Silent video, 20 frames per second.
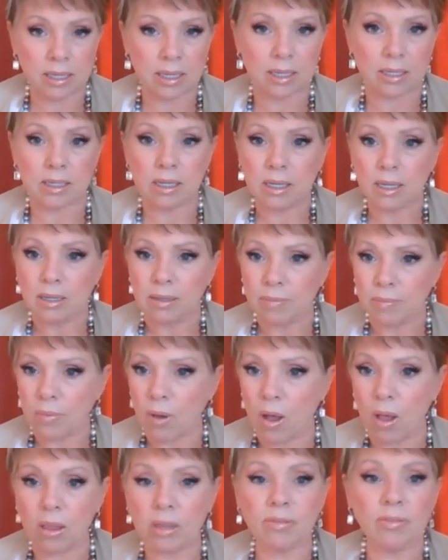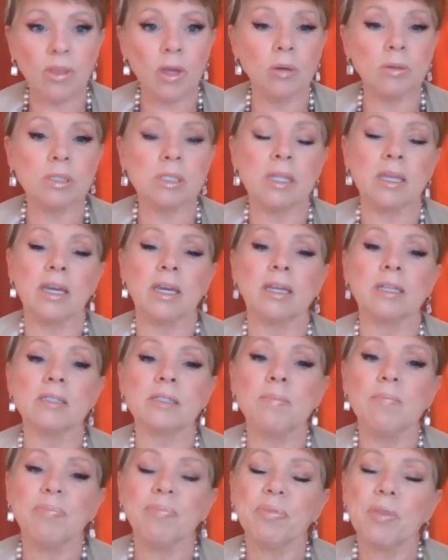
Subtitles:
and all of those things.